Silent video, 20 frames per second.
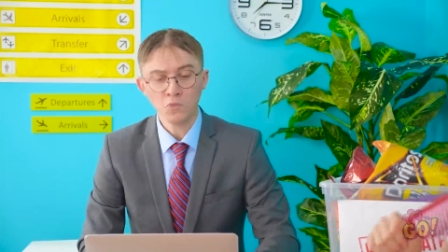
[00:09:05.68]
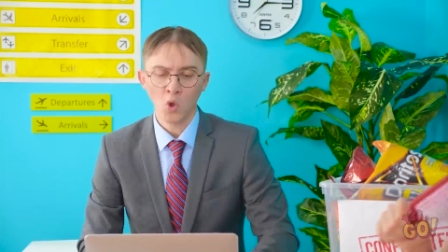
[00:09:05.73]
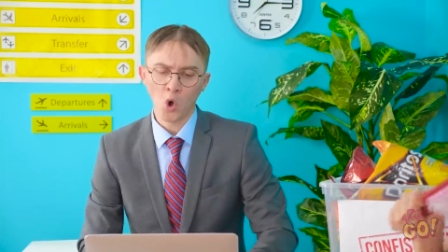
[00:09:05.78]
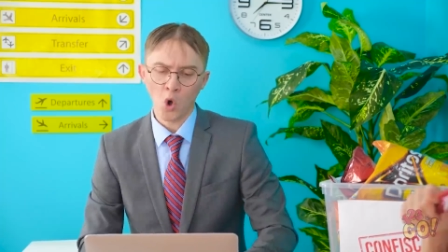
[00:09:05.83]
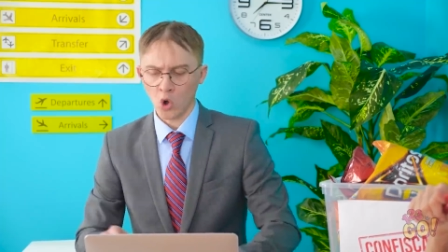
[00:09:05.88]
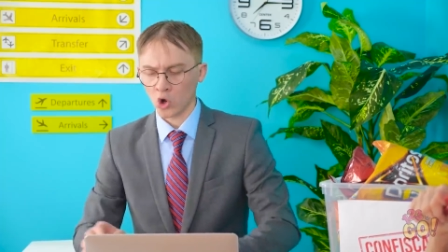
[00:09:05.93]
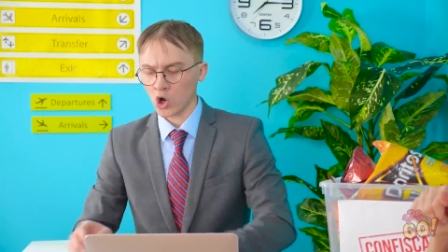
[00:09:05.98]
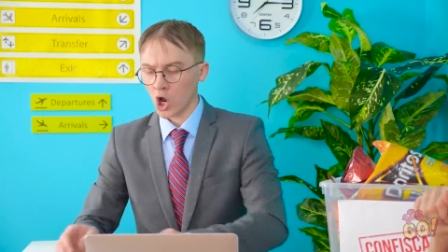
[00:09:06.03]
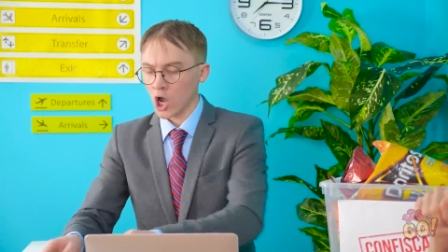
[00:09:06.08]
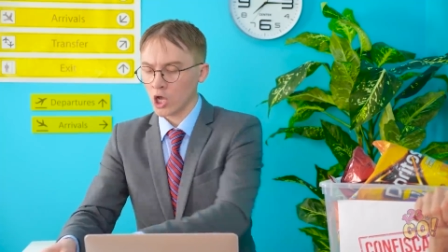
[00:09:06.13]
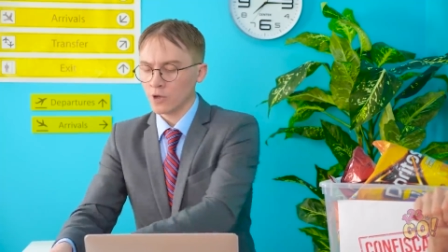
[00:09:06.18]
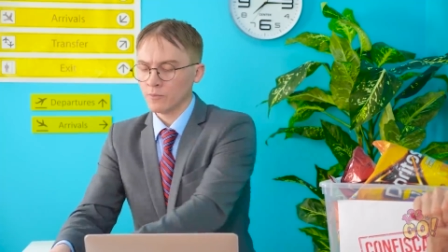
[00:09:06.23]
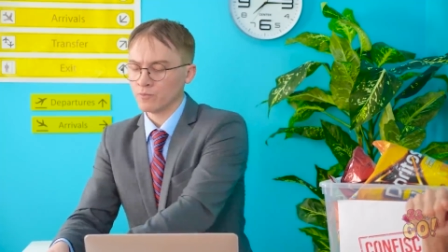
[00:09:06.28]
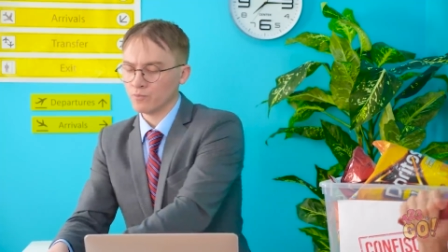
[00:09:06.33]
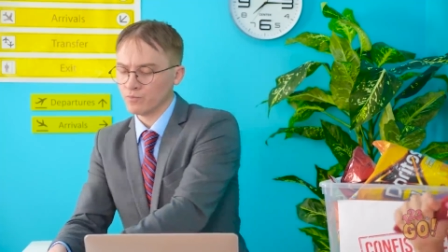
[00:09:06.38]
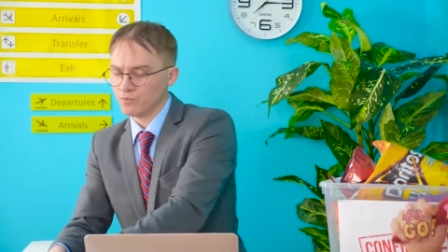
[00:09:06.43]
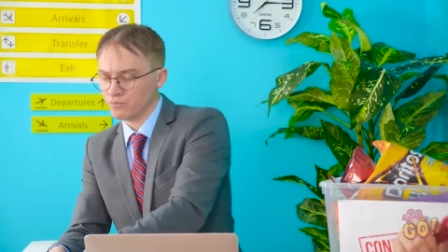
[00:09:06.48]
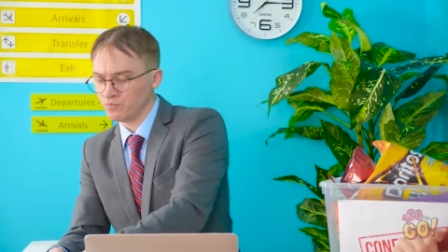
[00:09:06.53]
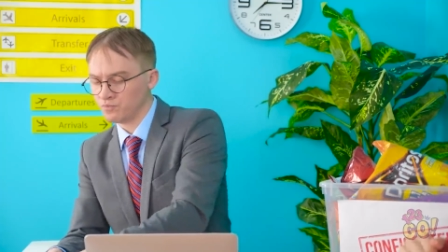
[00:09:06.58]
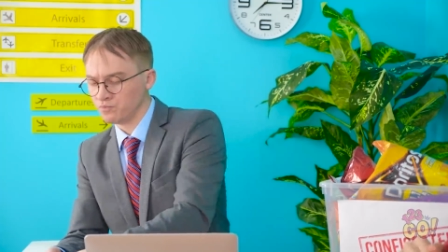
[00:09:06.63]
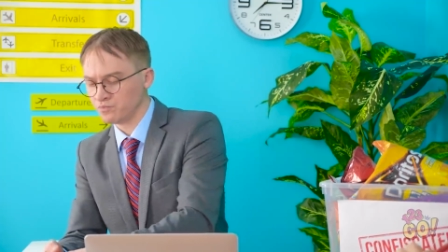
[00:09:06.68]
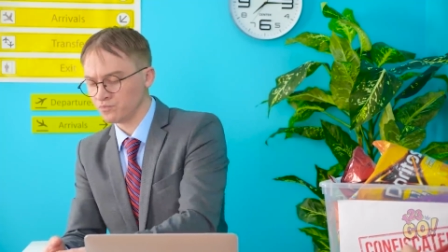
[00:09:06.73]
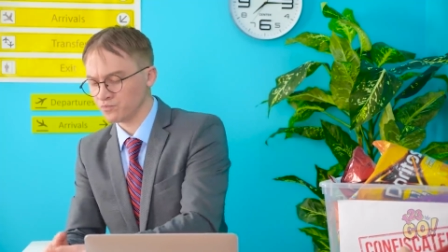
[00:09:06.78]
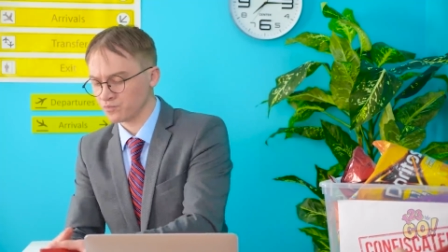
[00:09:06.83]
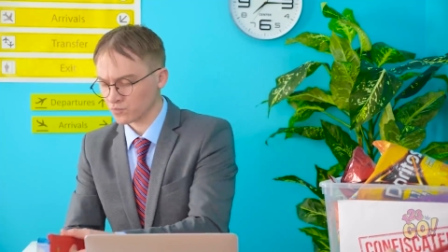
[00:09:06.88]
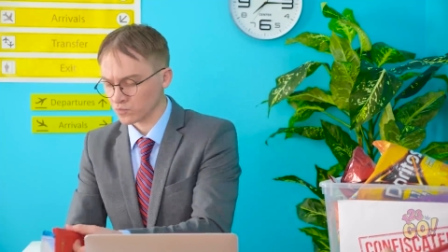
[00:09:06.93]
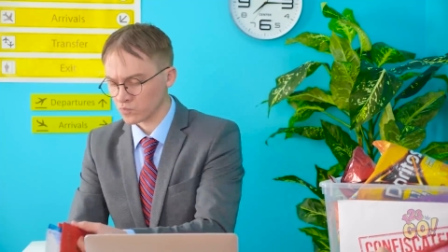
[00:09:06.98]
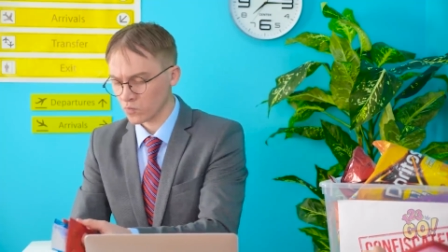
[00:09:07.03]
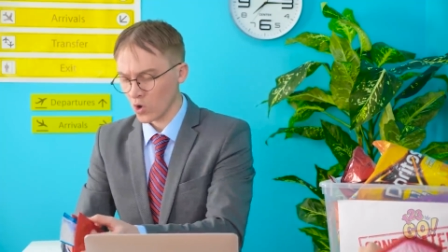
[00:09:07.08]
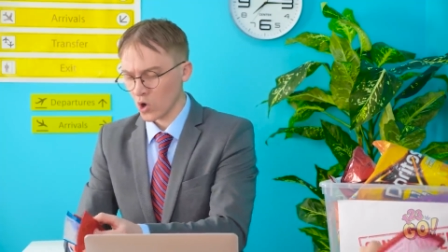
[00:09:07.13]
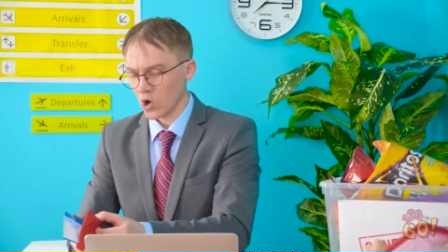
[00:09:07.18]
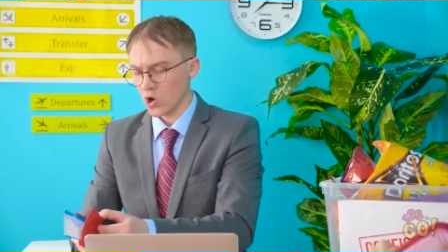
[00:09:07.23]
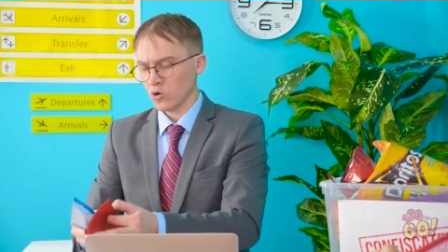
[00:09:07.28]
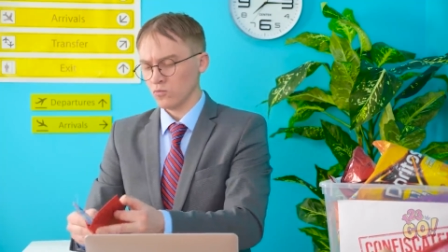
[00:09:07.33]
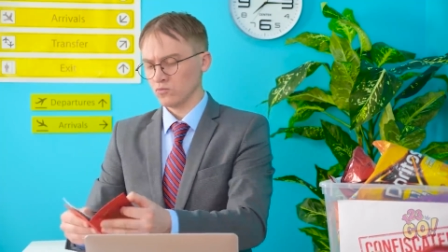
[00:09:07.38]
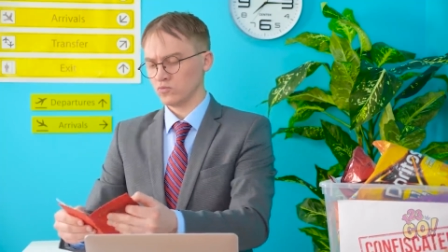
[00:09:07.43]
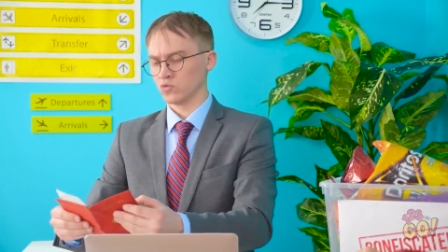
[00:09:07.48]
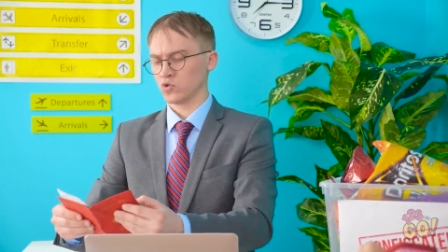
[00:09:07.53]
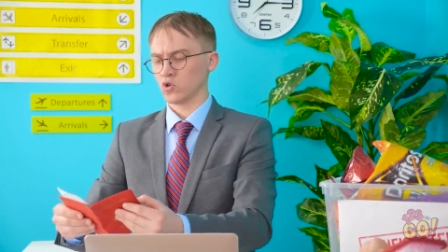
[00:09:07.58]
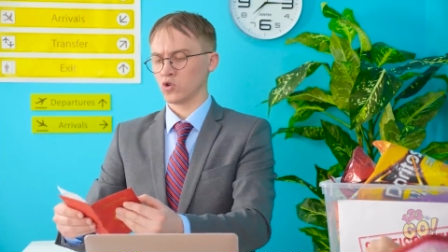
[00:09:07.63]
Okay. Looks like everything is
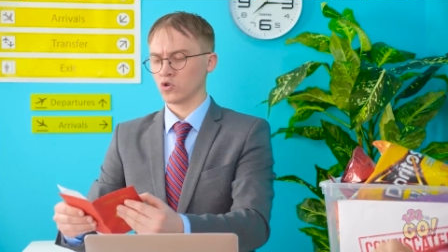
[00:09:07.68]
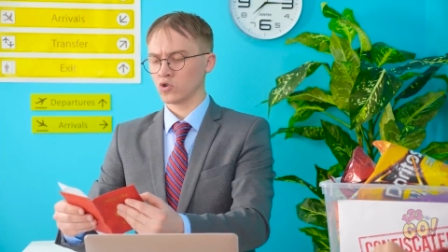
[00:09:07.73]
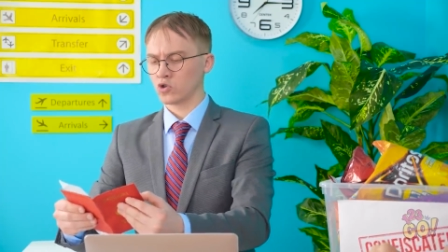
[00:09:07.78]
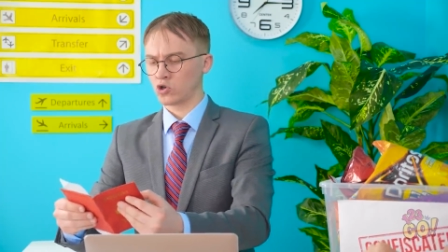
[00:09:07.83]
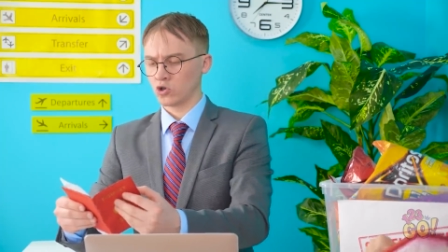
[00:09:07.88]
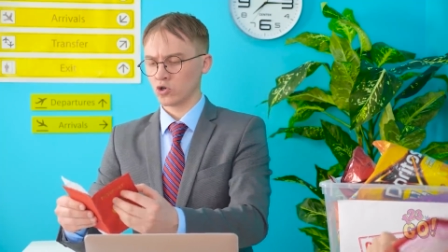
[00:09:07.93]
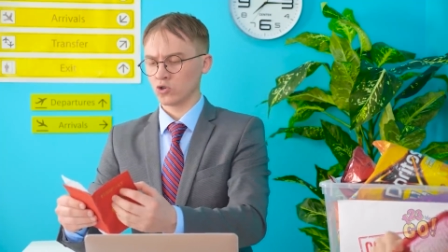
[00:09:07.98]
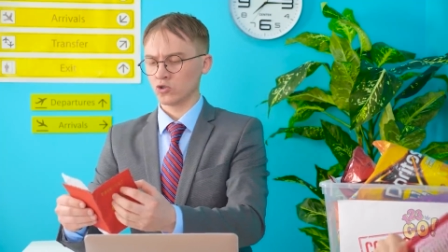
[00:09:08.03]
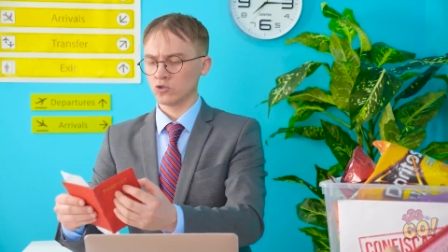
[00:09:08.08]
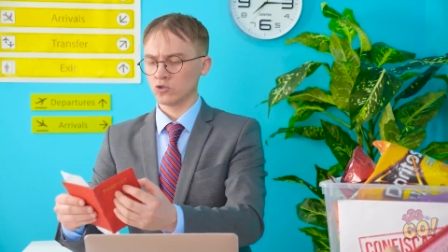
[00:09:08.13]
in order.